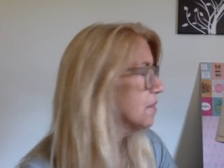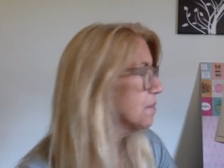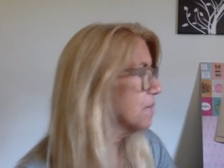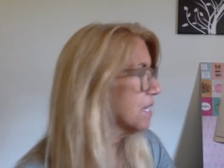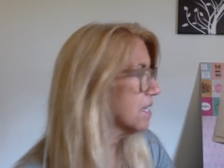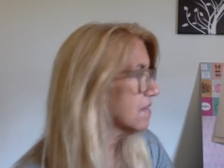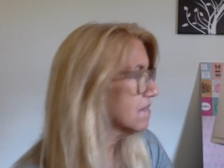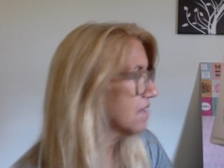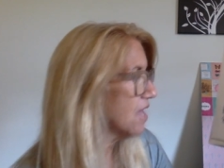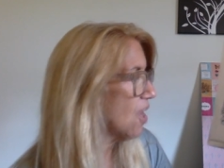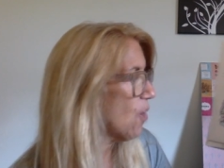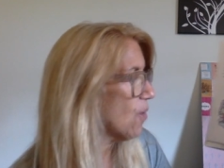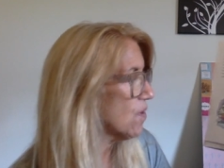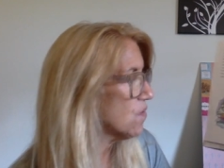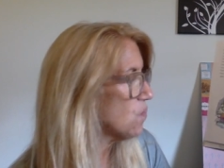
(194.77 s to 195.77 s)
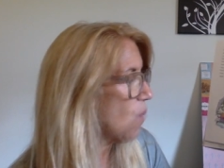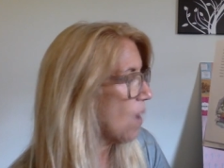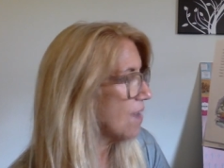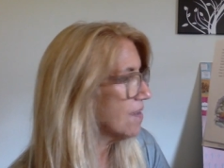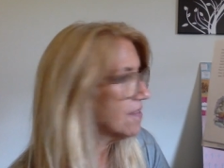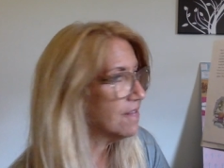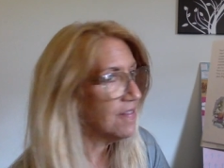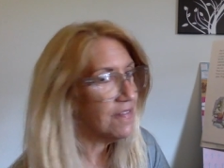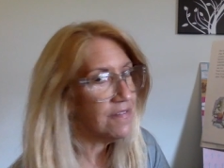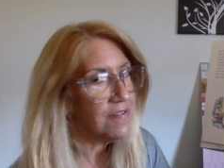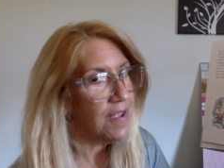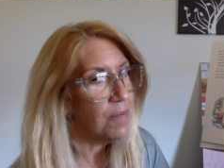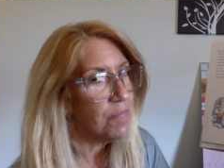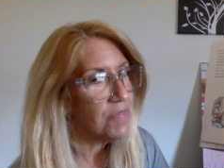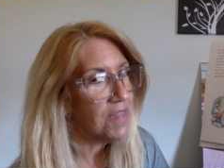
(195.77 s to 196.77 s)
because they always wanted the
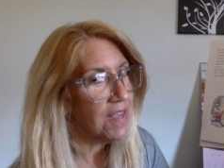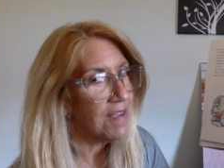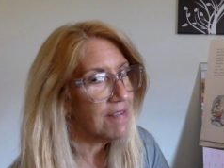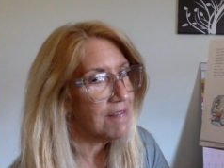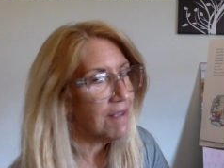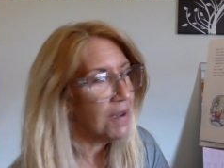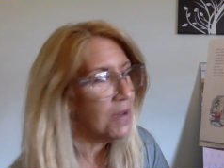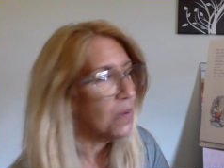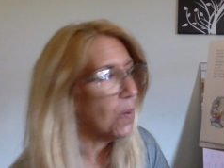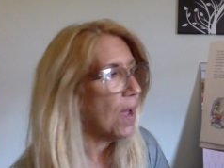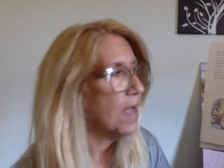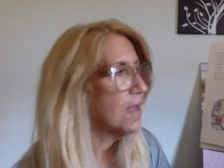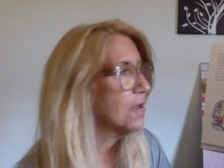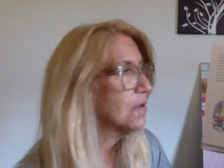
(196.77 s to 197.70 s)
same things anyway.